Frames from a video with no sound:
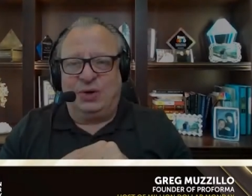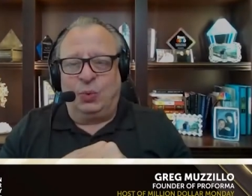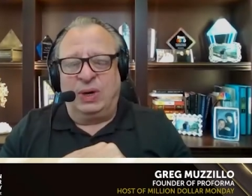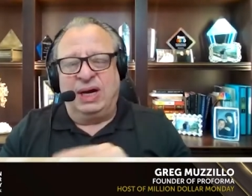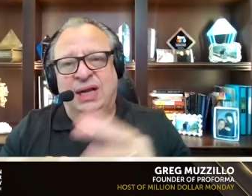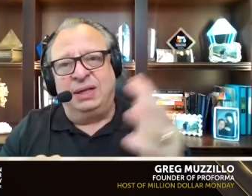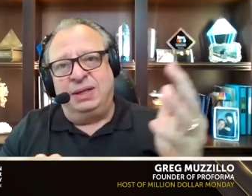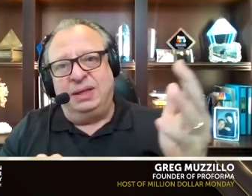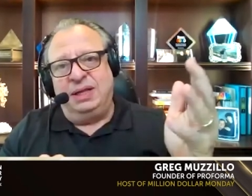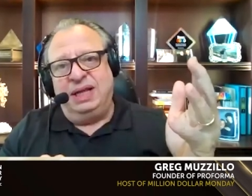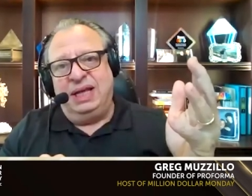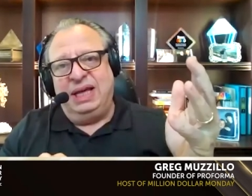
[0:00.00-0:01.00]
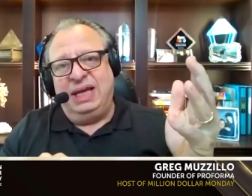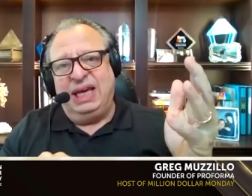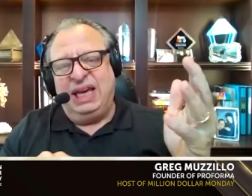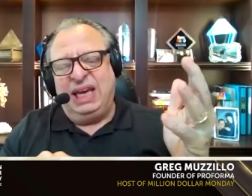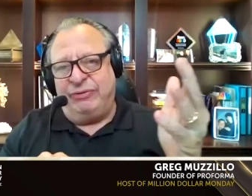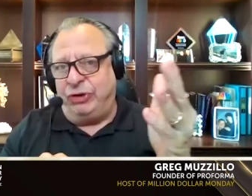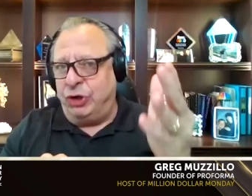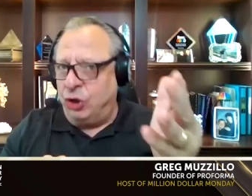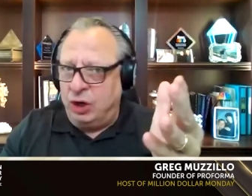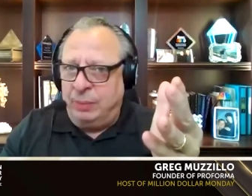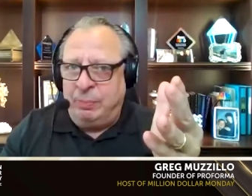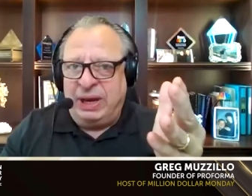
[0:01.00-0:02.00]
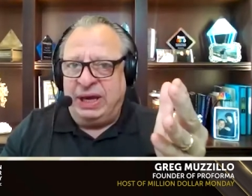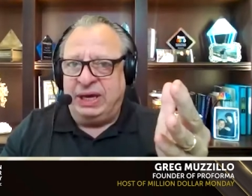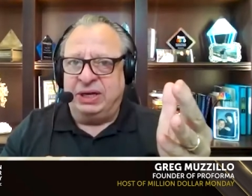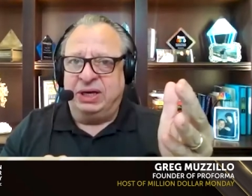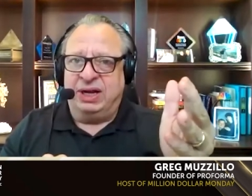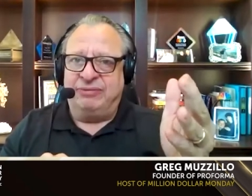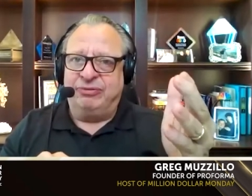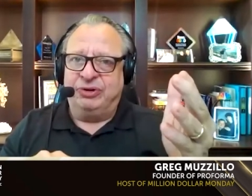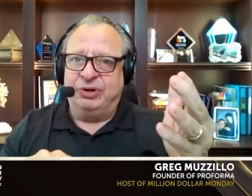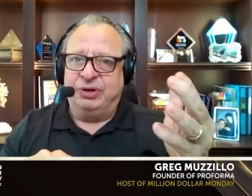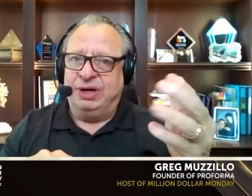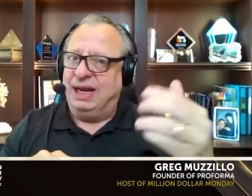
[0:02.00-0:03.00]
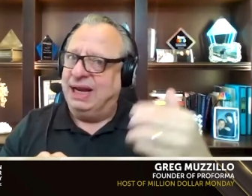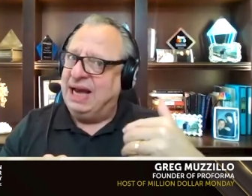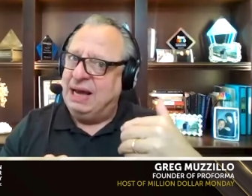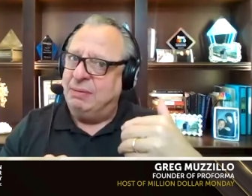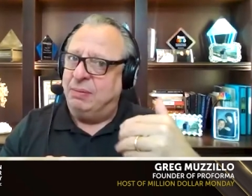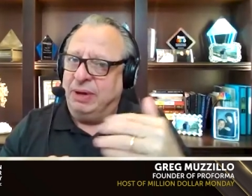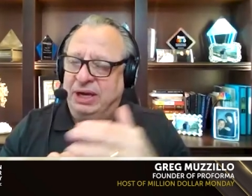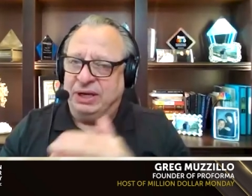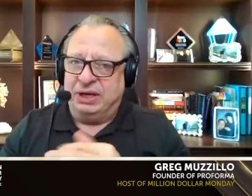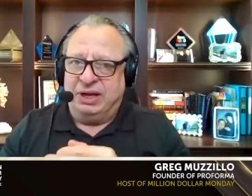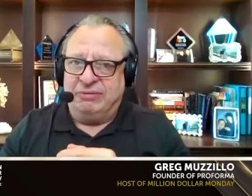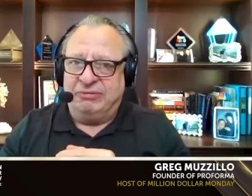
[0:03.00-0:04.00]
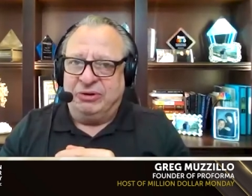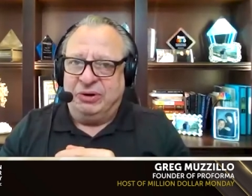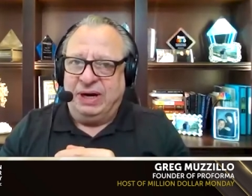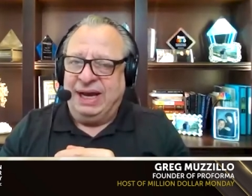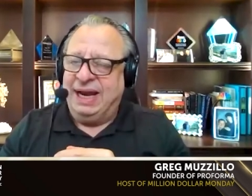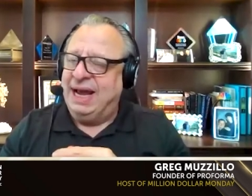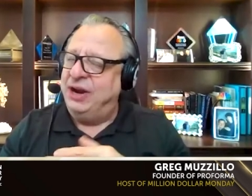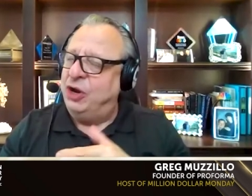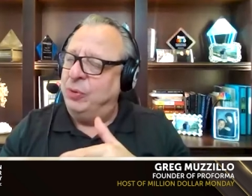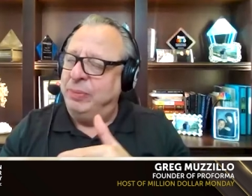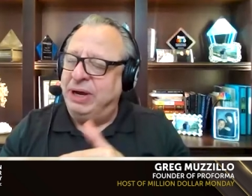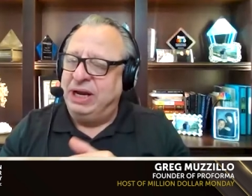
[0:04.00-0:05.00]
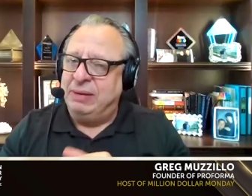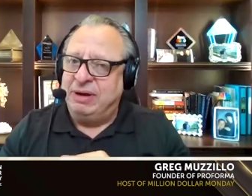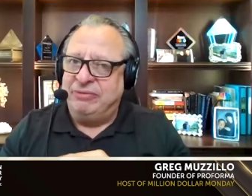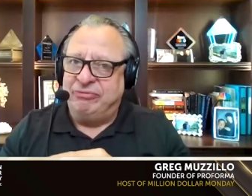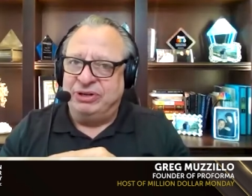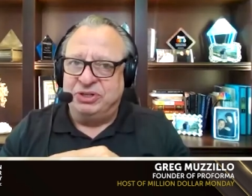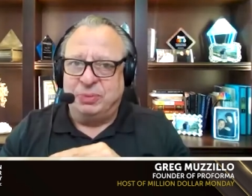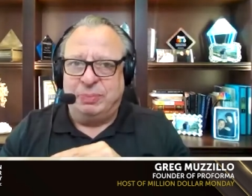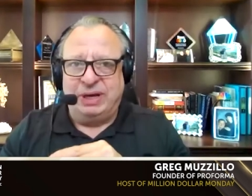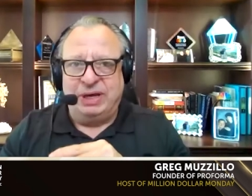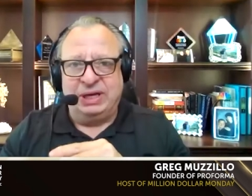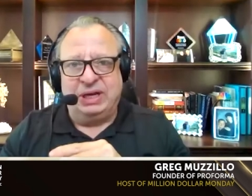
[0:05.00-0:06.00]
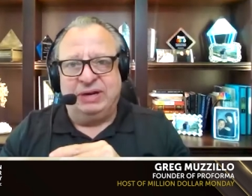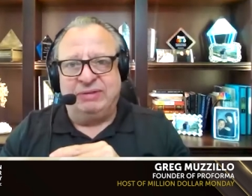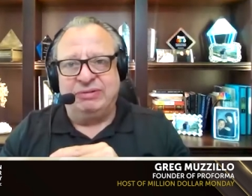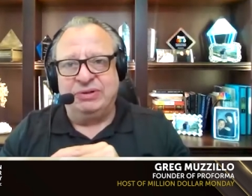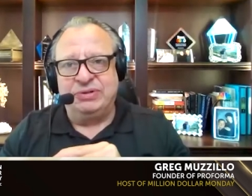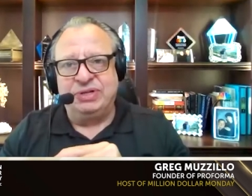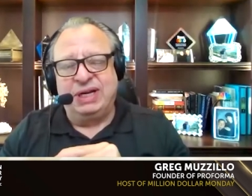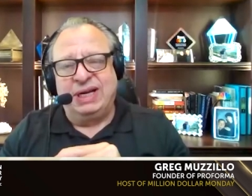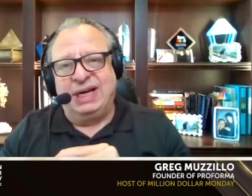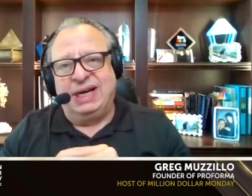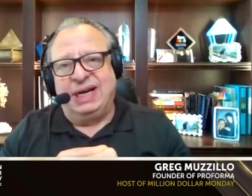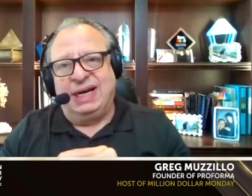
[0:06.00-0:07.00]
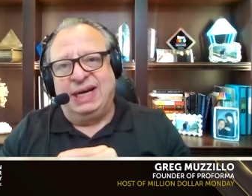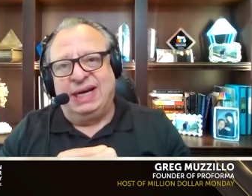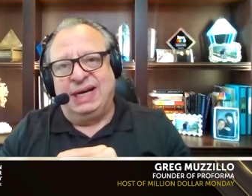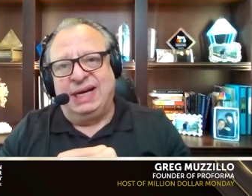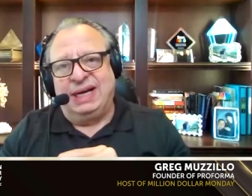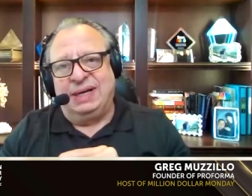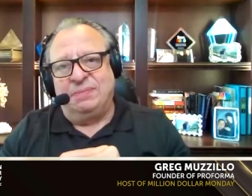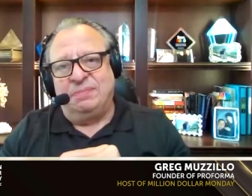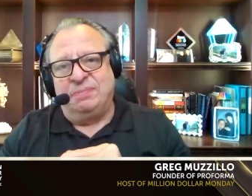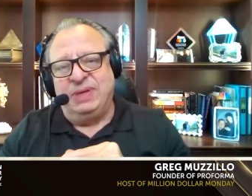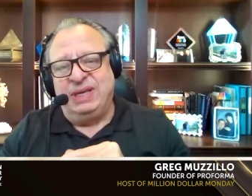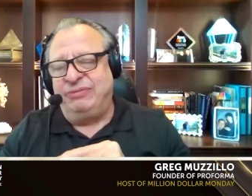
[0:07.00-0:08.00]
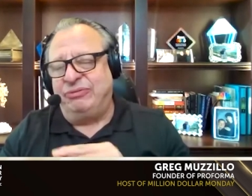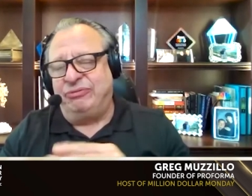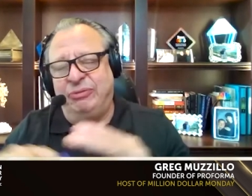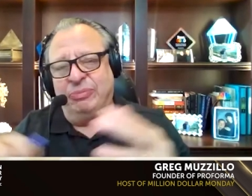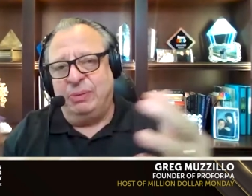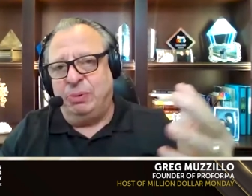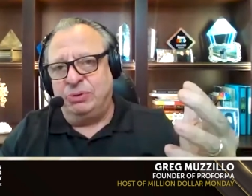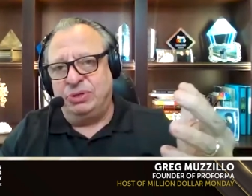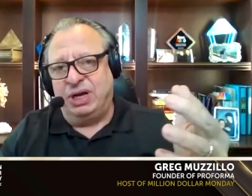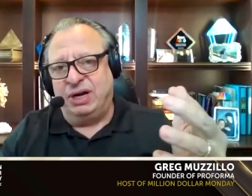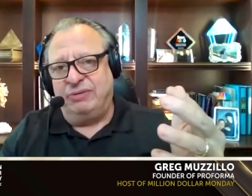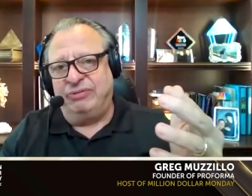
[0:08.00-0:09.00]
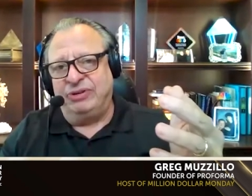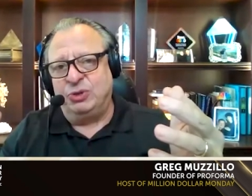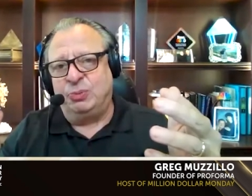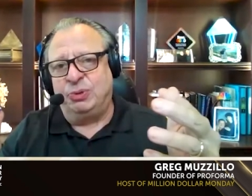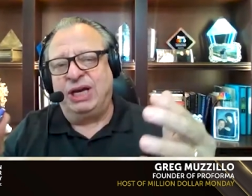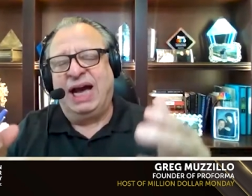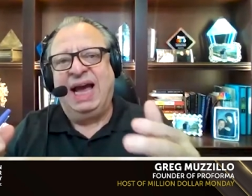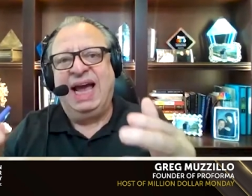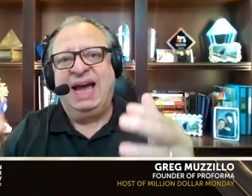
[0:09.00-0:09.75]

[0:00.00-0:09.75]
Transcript: Well, if you're a bacon lover, like I'm a bacon lover, and I know many of my friends are bacon lovers, um, even from their posts out on Facebook, I